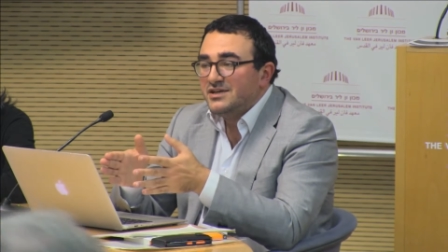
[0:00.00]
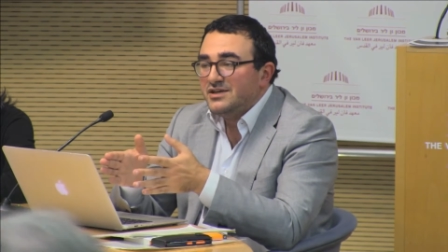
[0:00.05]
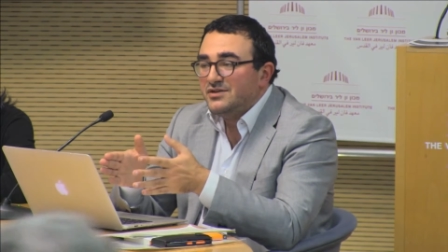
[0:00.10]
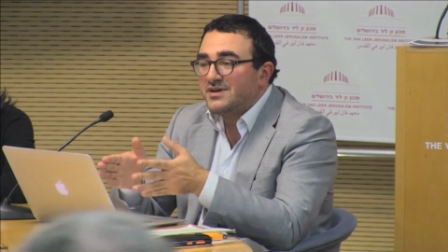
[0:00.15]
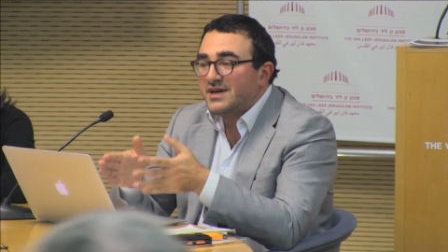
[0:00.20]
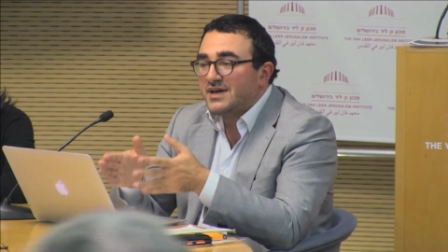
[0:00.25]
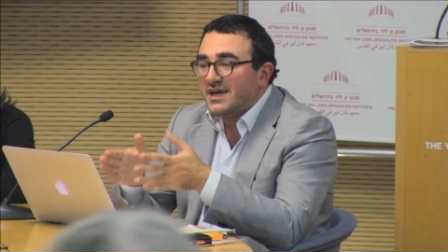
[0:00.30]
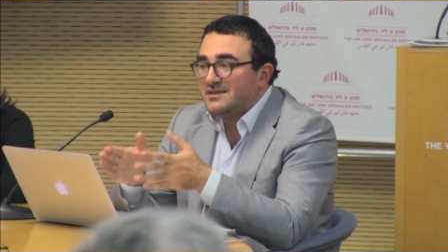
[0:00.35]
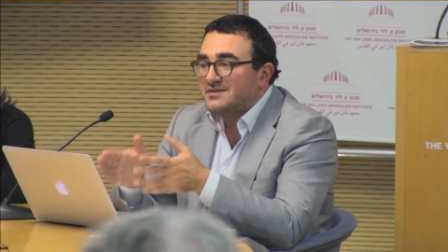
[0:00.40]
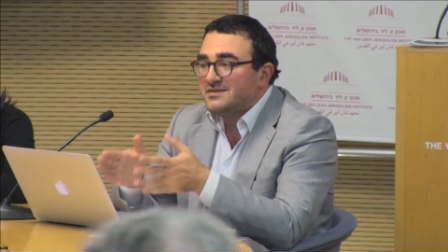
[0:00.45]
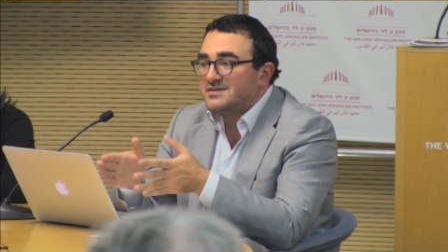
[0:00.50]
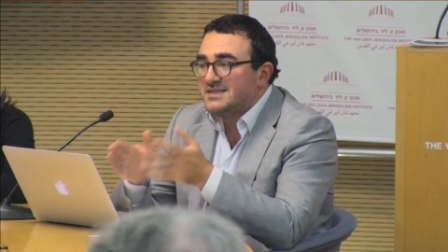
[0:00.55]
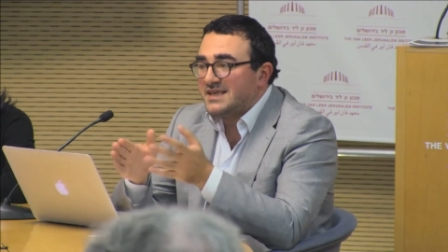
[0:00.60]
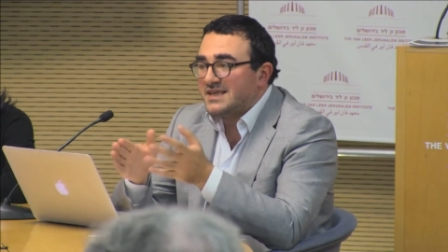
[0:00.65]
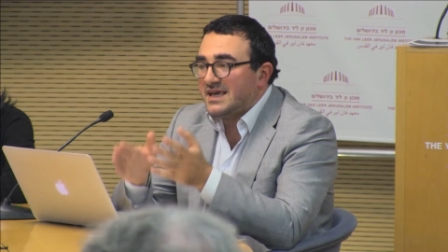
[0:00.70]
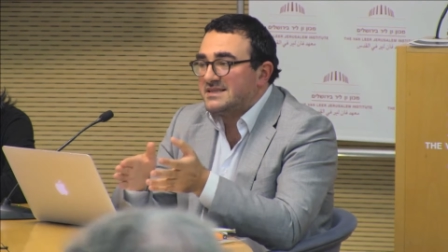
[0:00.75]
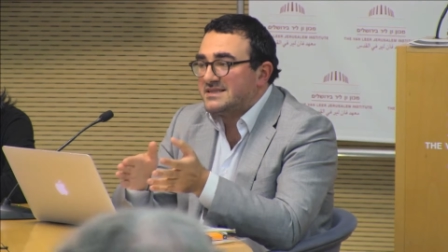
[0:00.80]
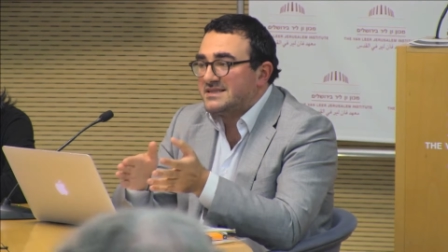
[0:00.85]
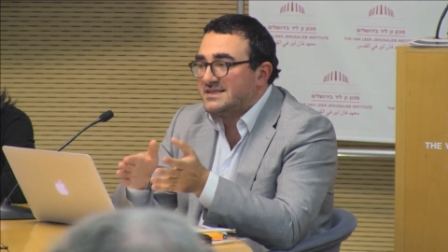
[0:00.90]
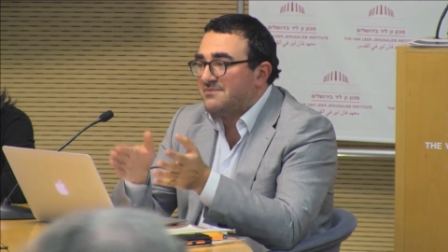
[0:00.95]
you cannot
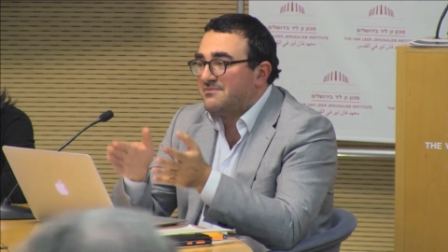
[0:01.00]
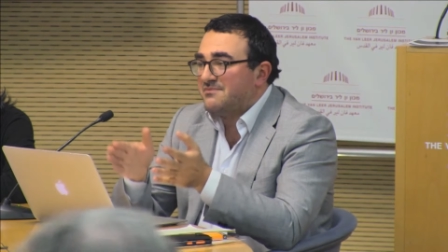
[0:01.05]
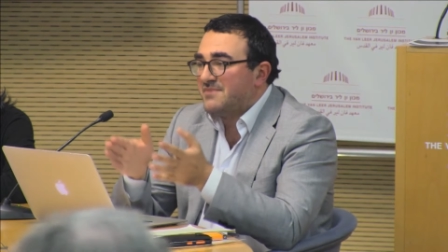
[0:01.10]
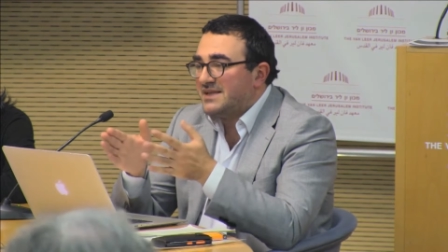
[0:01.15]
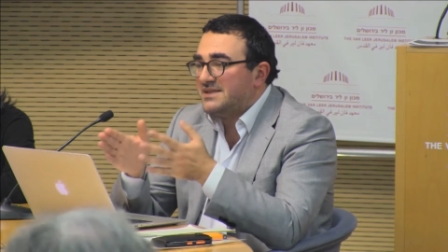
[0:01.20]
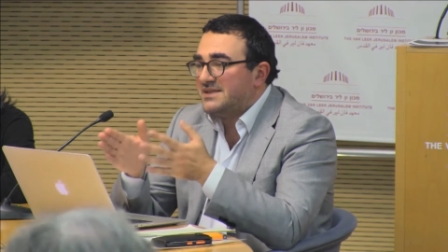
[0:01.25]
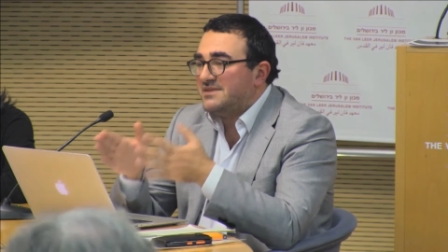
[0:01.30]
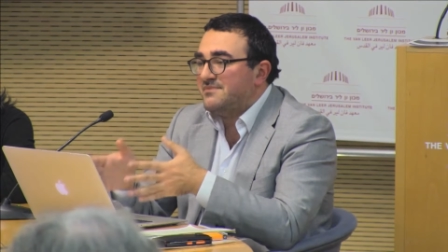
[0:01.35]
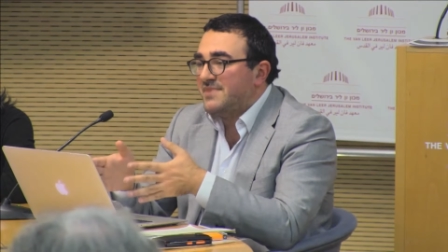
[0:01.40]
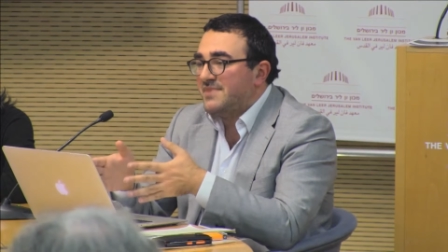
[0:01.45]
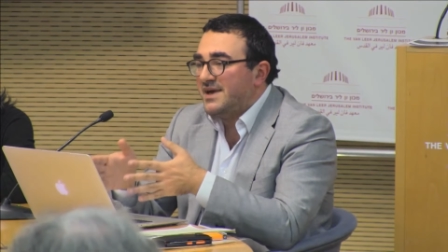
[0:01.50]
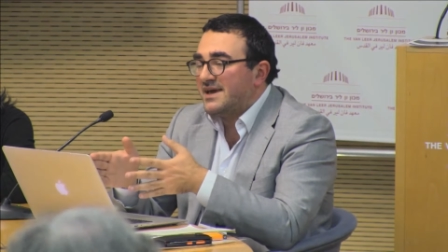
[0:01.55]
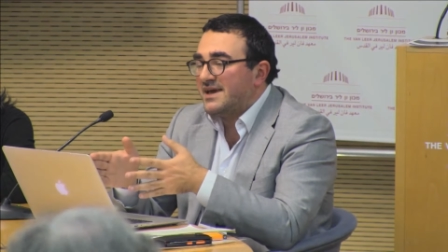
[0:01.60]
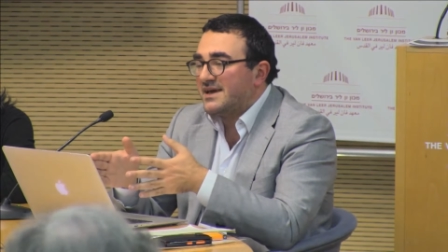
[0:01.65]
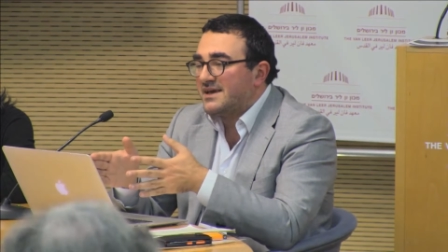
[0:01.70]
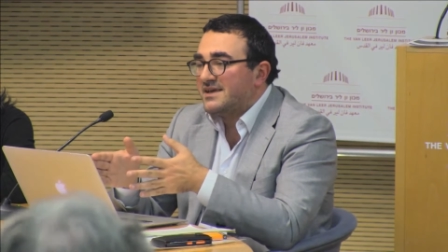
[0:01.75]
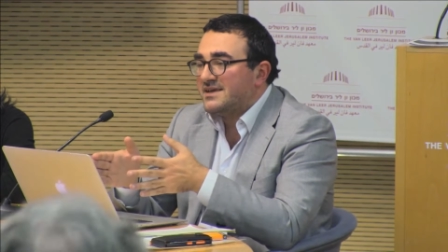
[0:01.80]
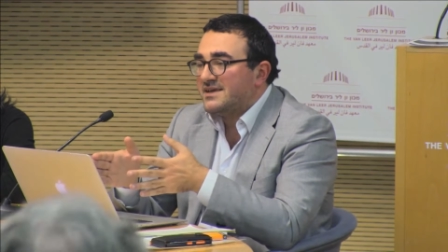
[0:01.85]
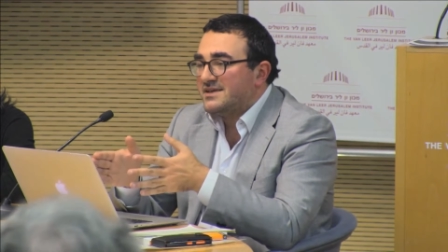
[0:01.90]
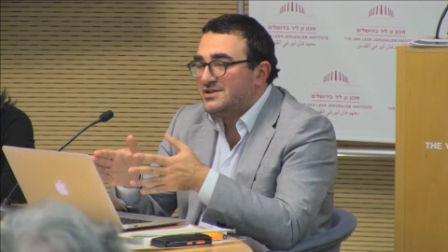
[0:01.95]
send somebody
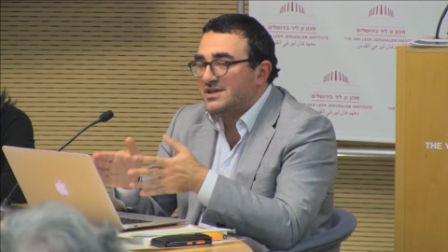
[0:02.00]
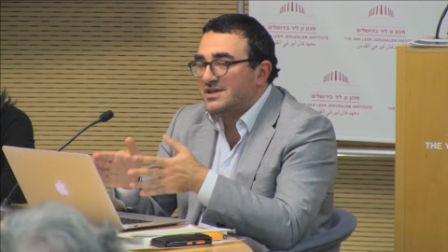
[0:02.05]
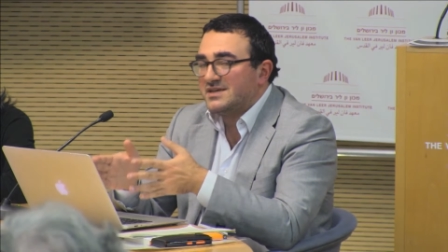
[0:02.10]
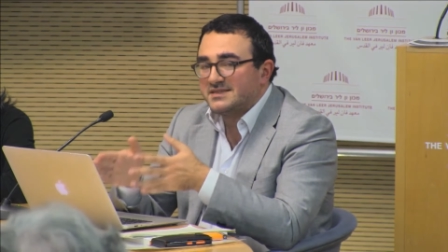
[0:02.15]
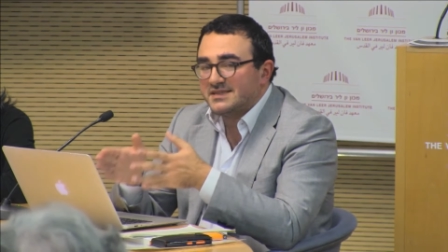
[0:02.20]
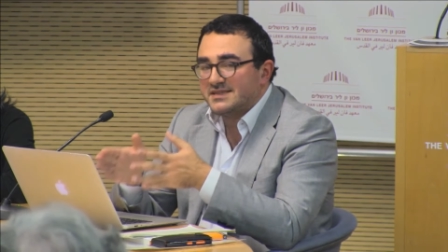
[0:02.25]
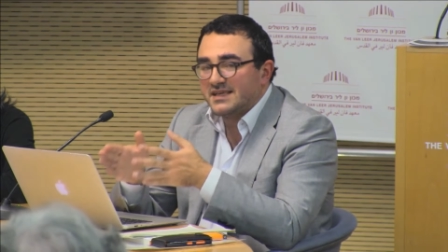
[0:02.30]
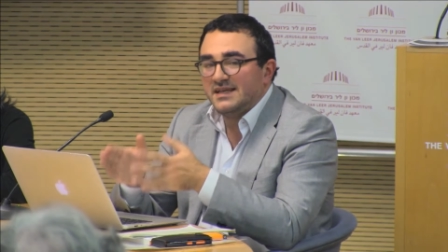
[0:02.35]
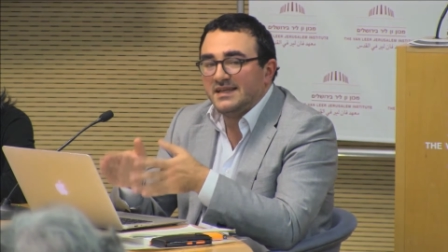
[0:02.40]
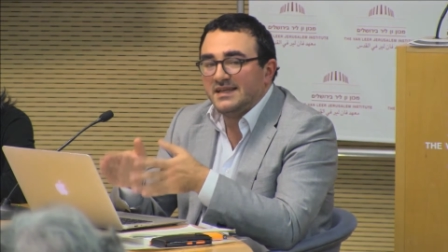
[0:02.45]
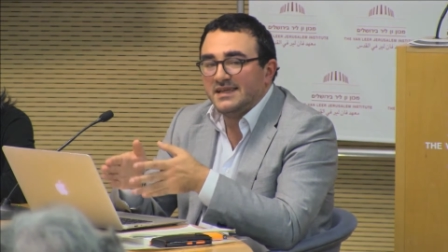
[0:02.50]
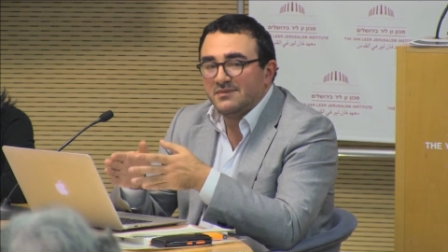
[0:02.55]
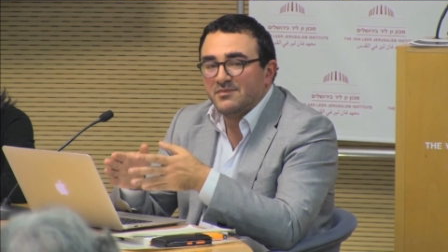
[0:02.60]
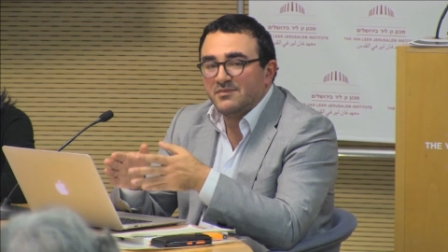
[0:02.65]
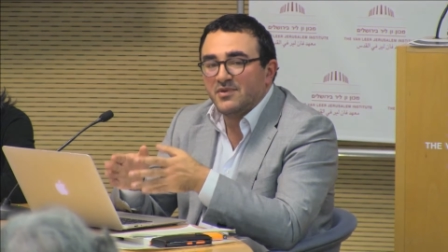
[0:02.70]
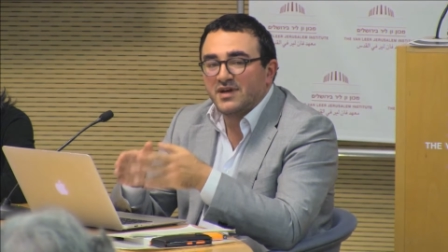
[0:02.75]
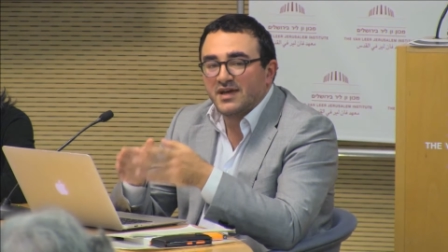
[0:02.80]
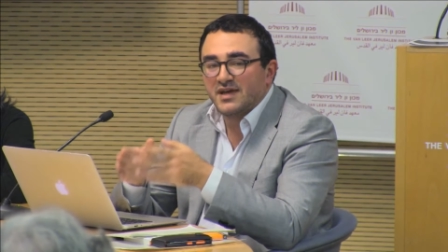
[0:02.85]
back just telling him,